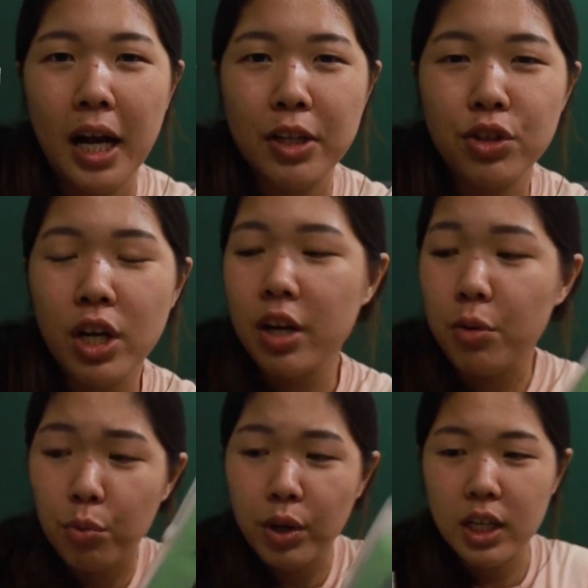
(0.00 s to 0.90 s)
don't know
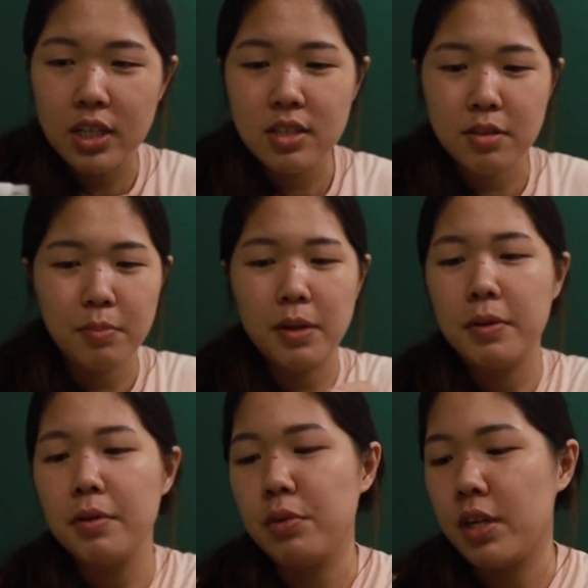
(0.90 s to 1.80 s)
how it works.
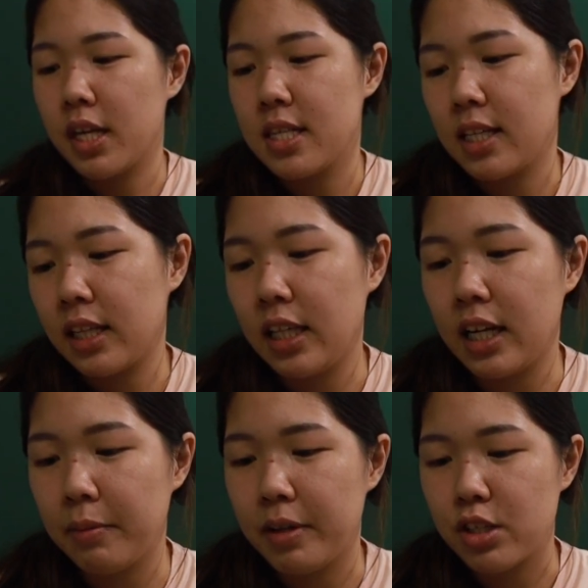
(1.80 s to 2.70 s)
Maybe we can set it
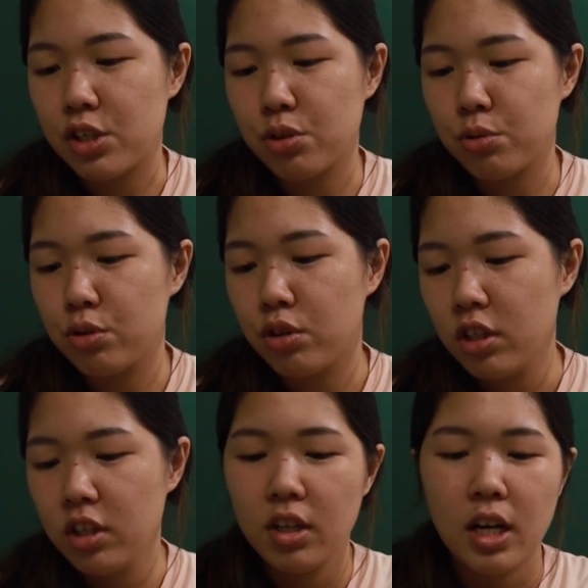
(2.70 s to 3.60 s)
up and show
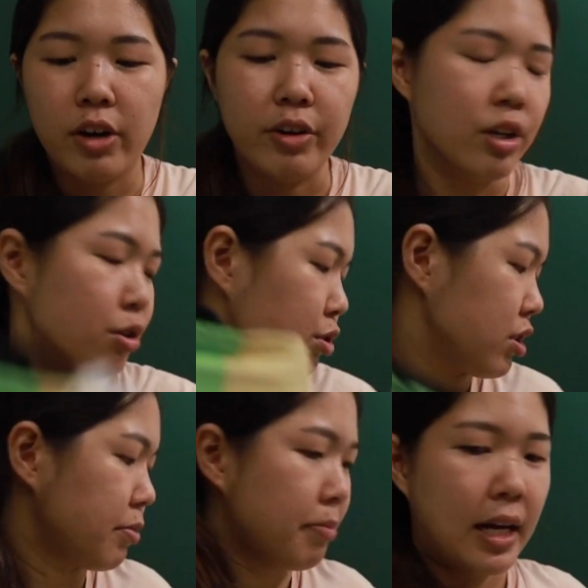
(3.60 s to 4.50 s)
how it looks.
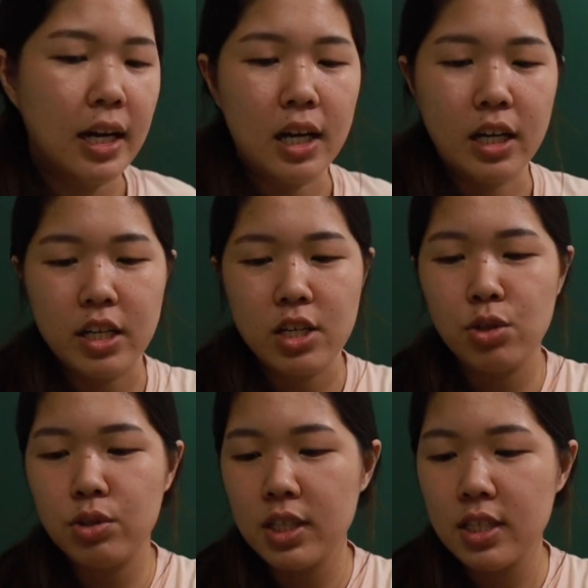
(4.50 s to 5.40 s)
But it
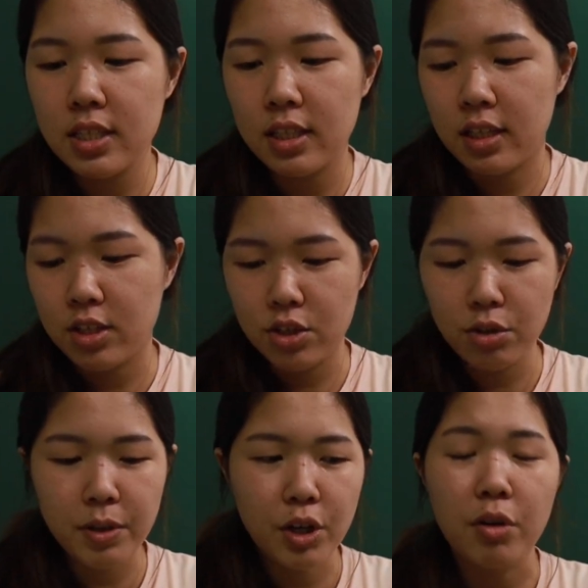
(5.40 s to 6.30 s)
uses, so
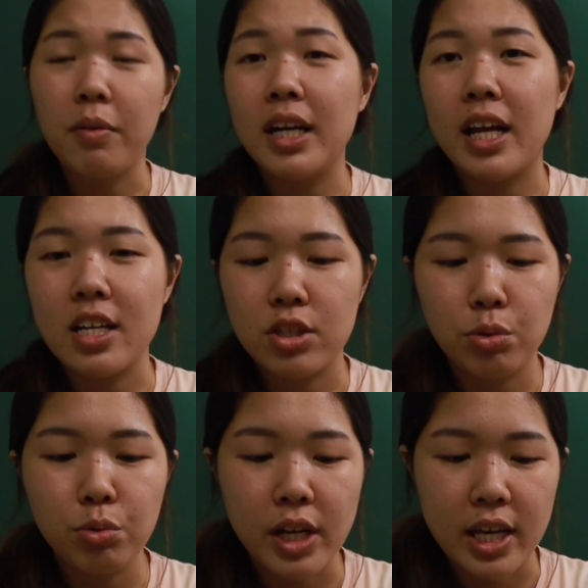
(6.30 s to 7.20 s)
we got one that has
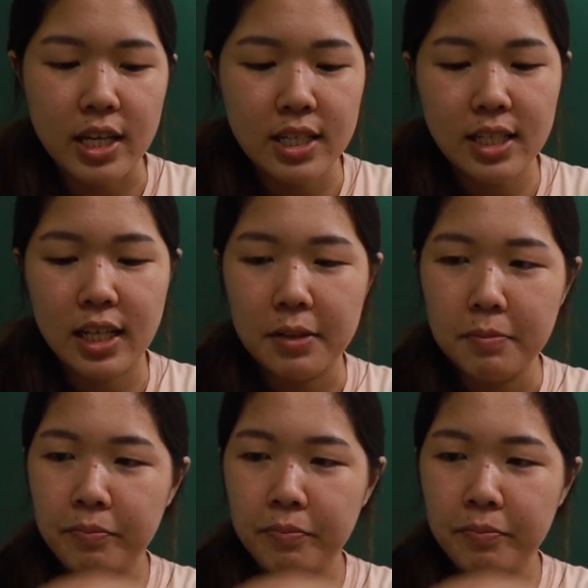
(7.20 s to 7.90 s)
2 layers lah.